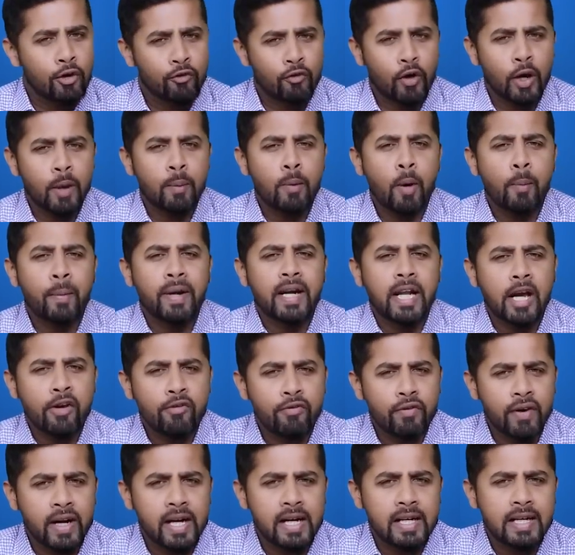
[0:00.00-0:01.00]
For a moment, I
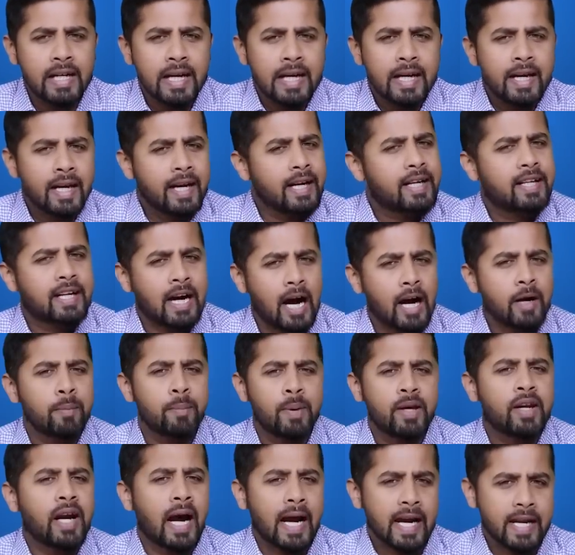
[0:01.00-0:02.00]
felt it can't
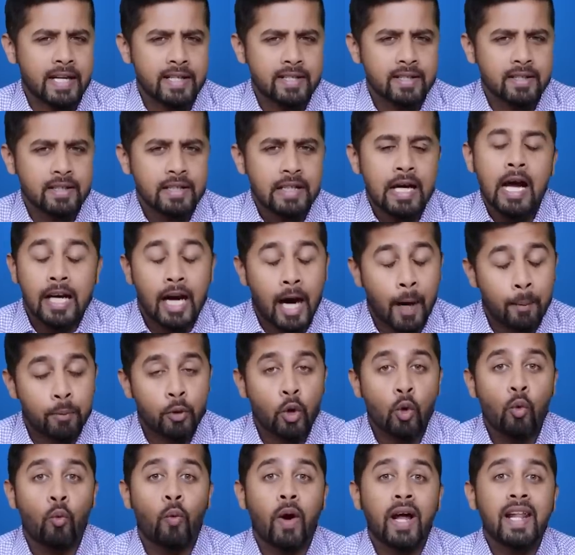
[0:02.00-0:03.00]
be right. Up
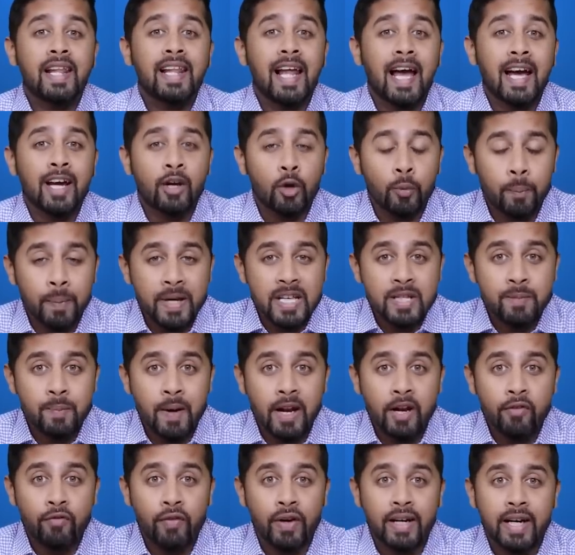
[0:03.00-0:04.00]
to 1 lakh rupees
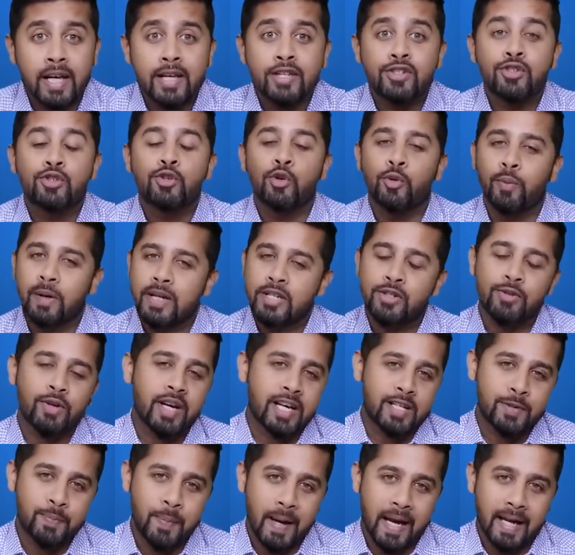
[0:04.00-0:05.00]
benefit is too much to
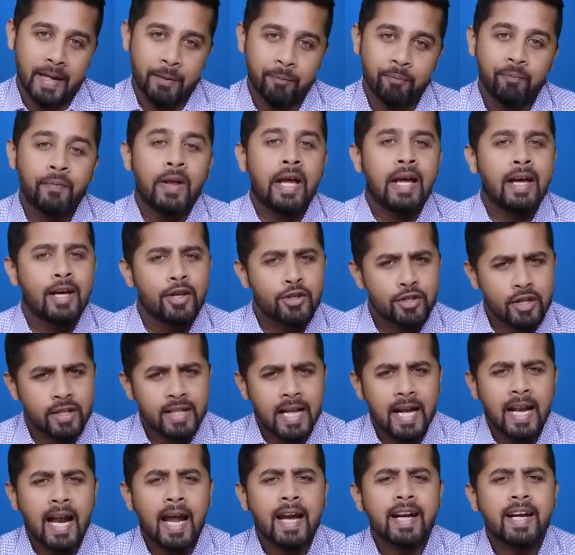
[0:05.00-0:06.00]
expect. So
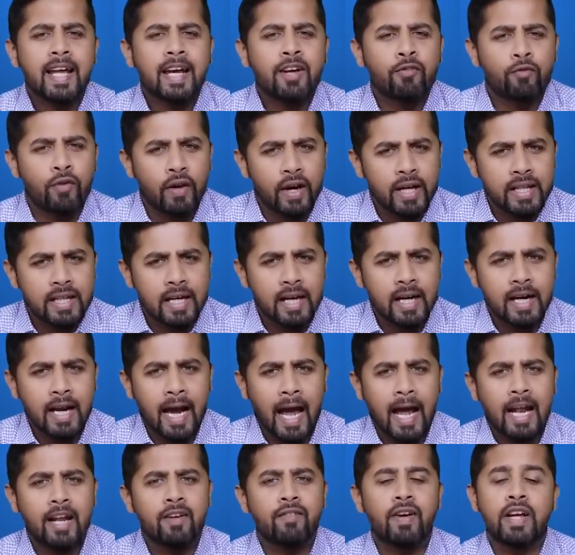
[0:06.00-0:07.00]
then I dig further
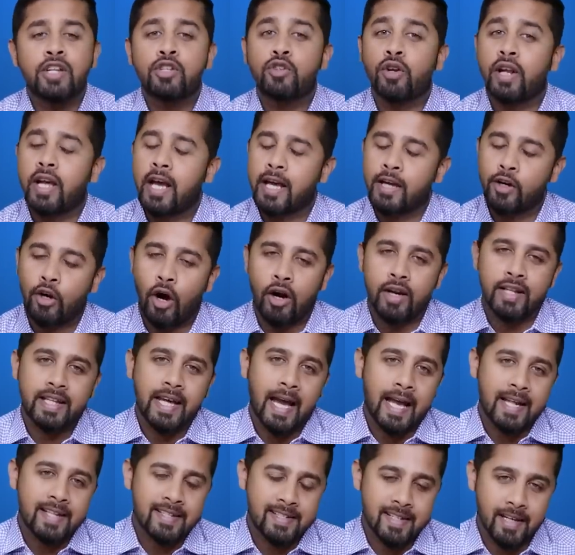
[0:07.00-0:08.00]
and eventually I got
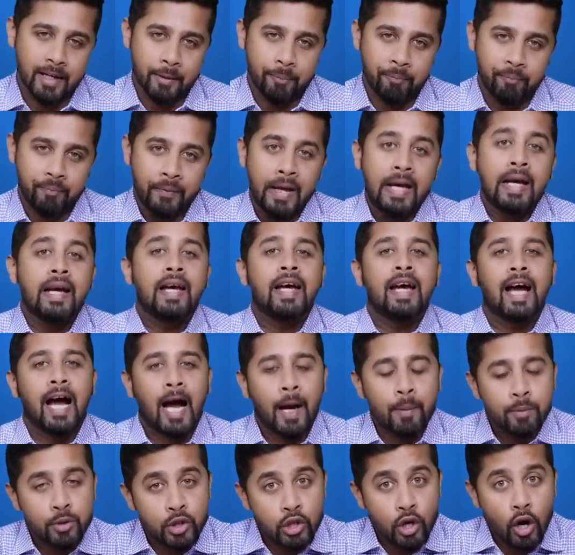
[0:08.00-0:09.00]
the answer.
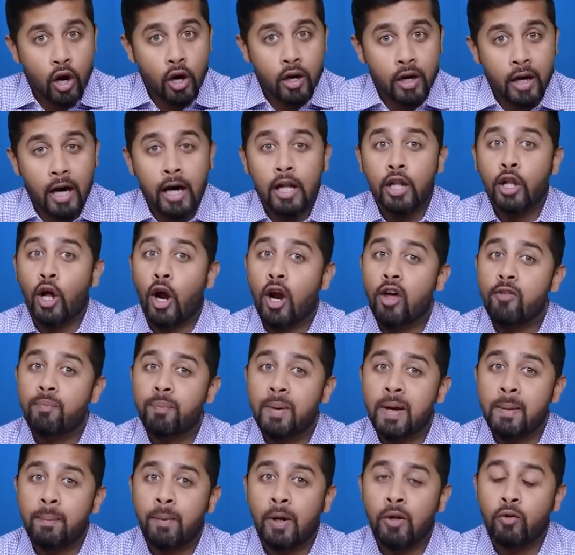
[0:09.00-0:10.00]
I'm sure a lot of
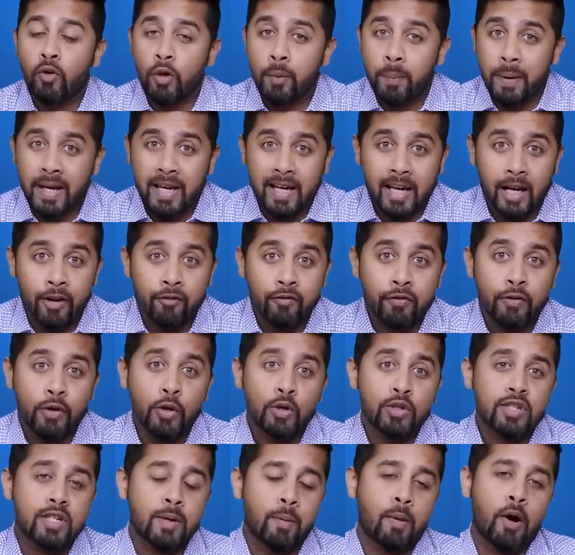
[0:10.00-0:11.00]
people would be
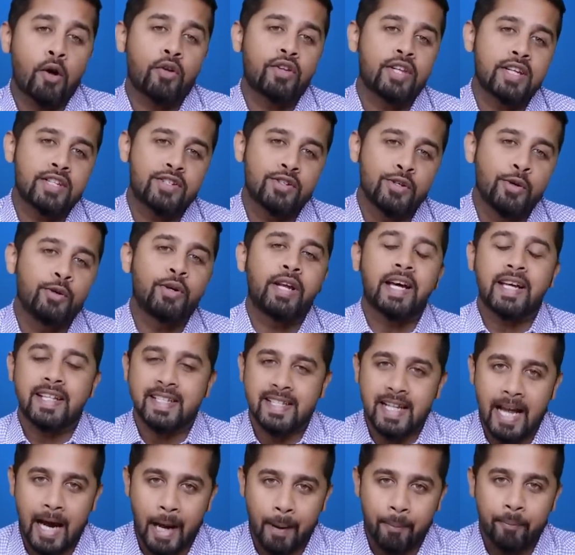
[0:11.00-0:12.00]
confused about this new
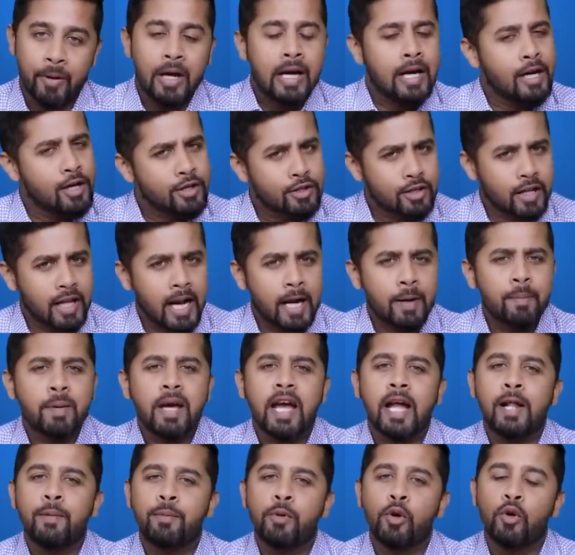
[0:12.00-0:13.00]
tax slab. So let me
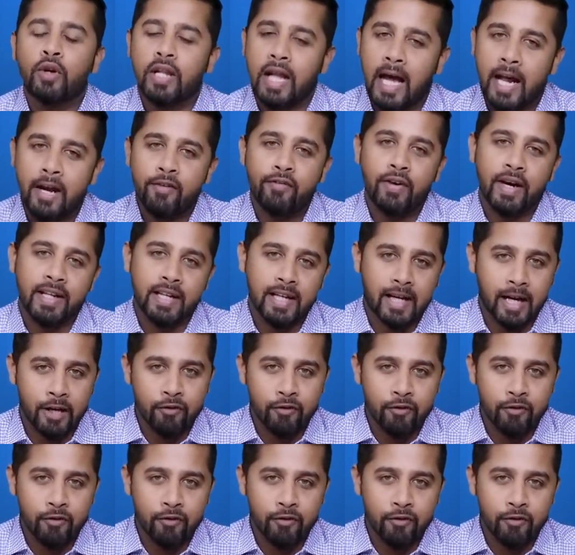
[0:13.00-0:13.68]
help you clarify the